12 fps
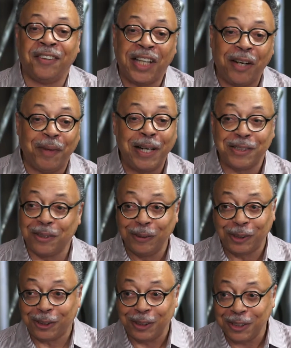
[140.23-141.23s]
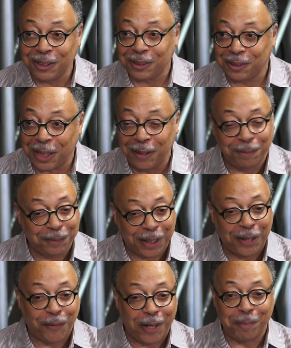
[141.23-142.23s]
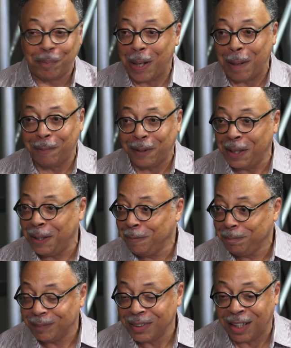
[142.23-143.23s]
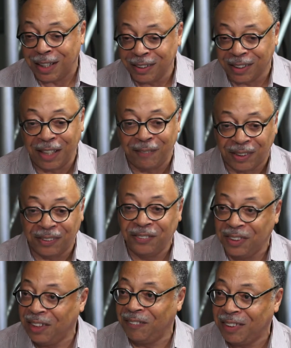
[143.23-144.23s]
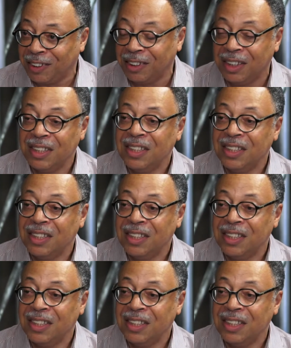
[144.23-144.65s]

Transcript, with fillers: They weren't socialists. They weren't Bob Rae. They were who they were.